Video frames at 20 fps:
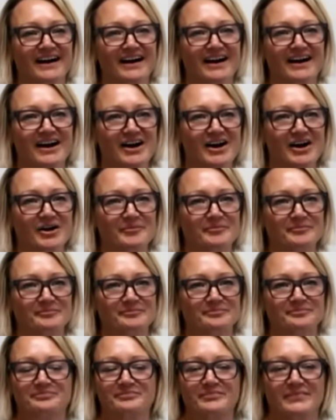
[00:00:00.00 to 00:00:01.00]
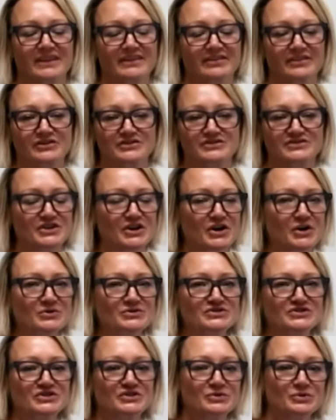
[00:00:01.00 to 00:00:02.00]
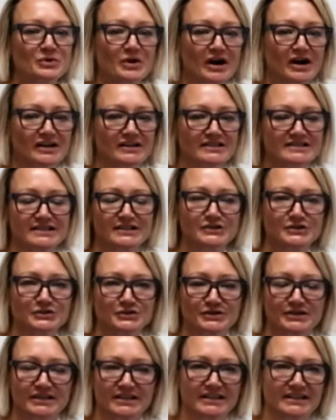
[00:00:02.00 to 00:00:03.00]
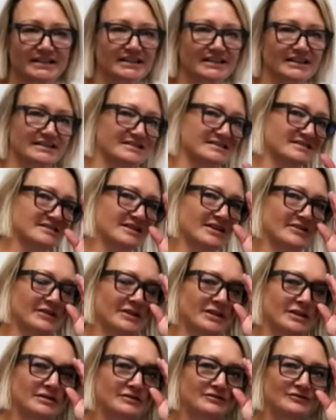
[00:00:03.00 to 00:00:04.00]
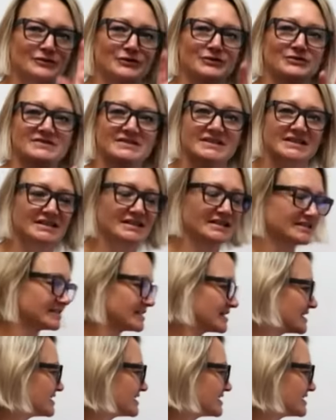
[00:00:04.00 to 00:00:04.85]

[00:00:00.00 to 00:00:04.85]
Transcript: um, there's no do auxiliary. It's nothing confusing. It's